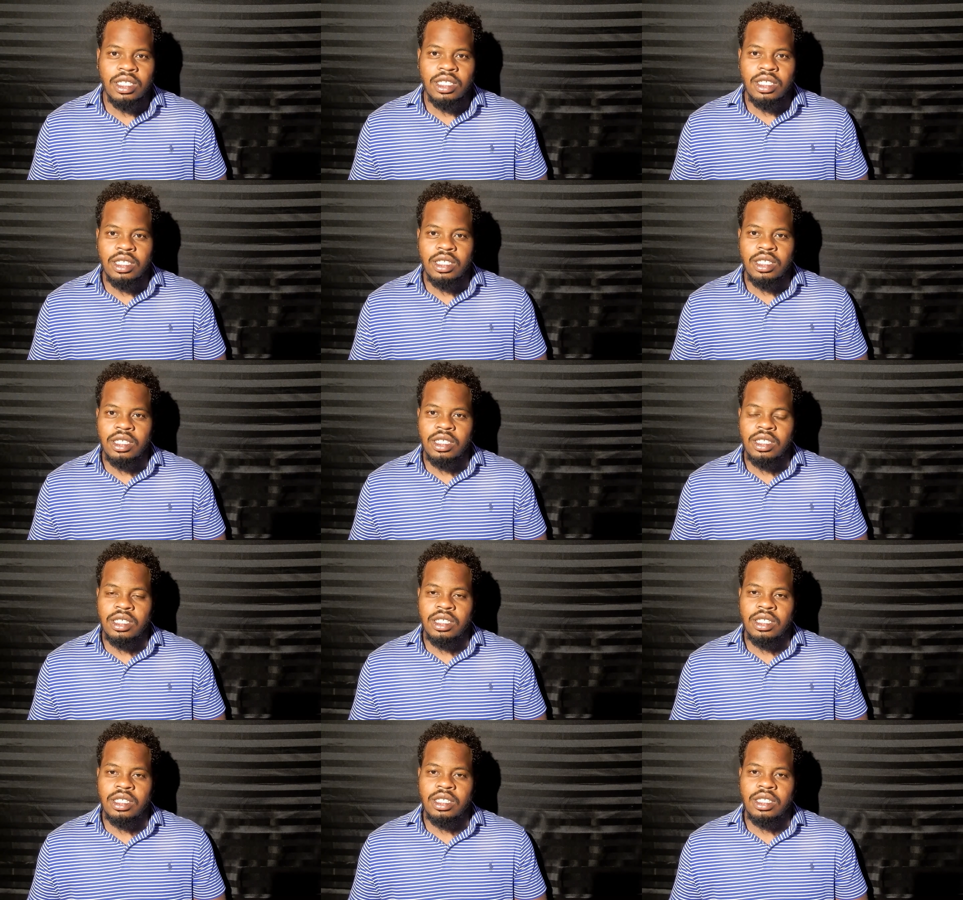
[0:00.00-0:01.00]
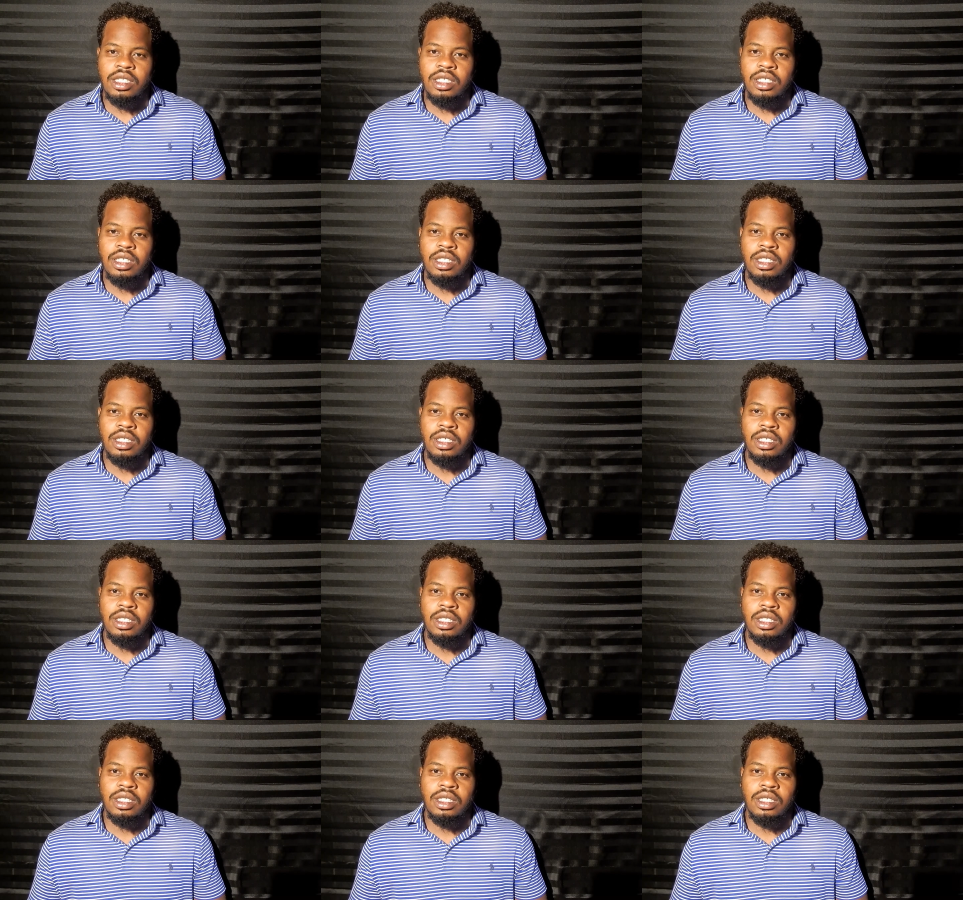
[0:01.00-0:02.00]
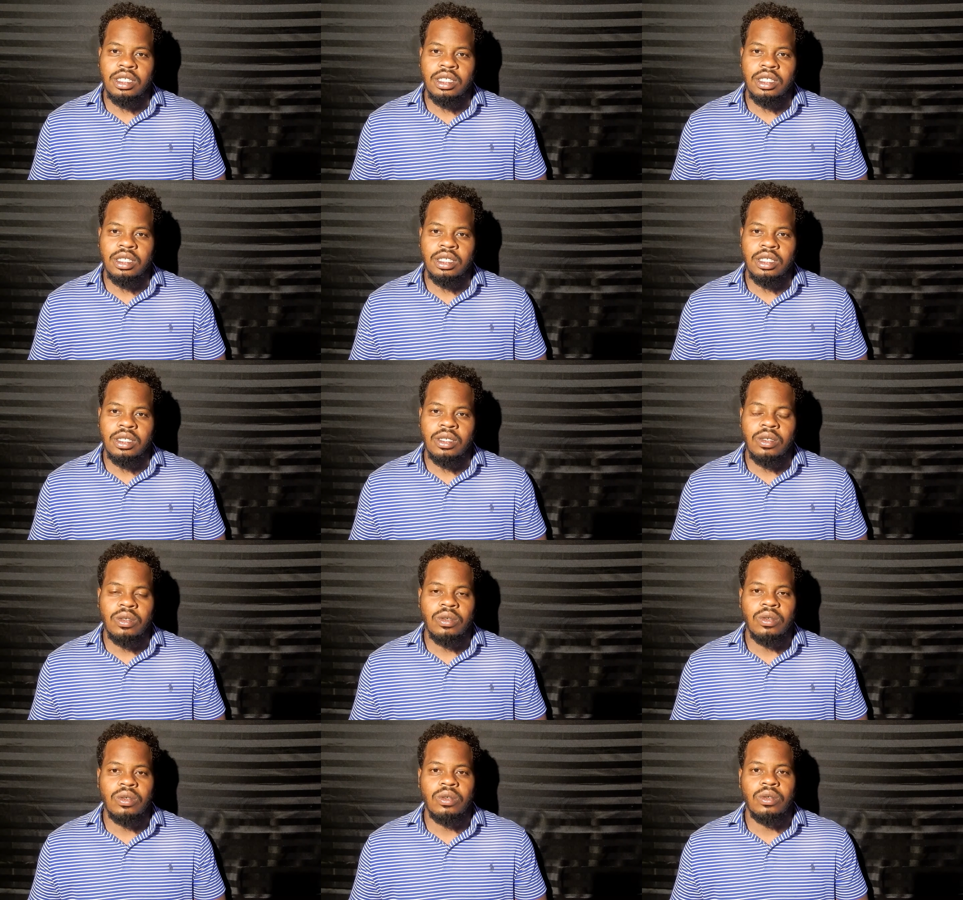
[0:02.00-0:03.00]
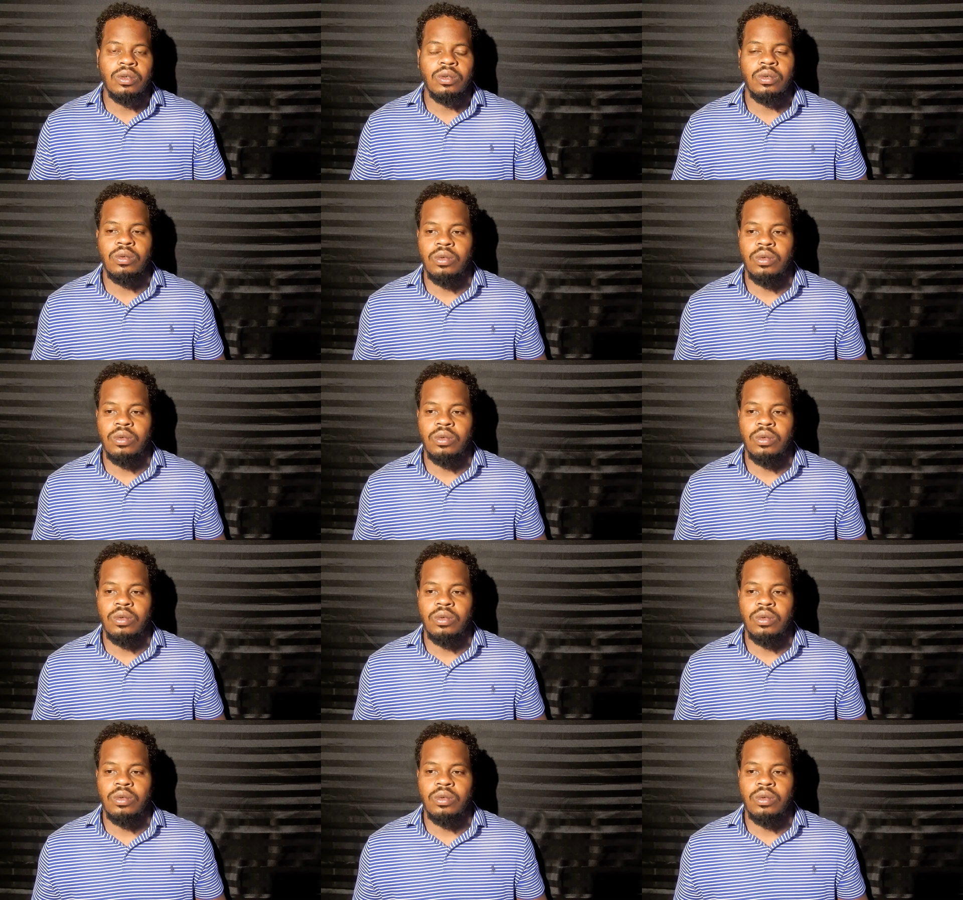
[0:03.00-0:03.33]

[no speech]